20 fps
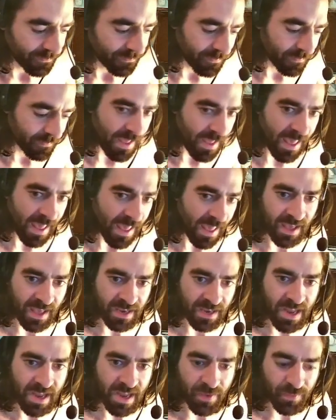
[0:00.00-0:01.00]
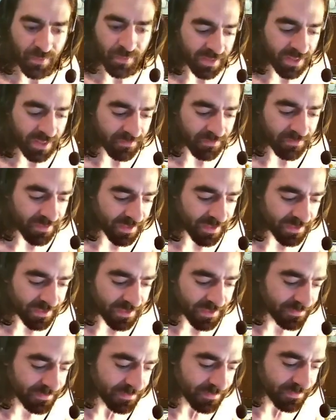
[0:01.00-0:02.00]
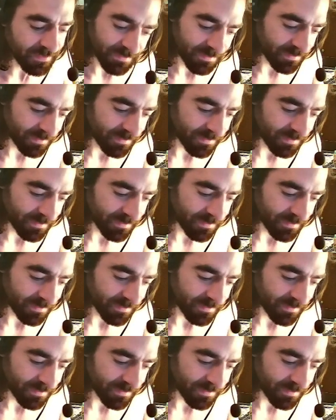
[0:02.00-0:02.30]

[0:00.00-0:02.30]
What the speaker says: and I would give this.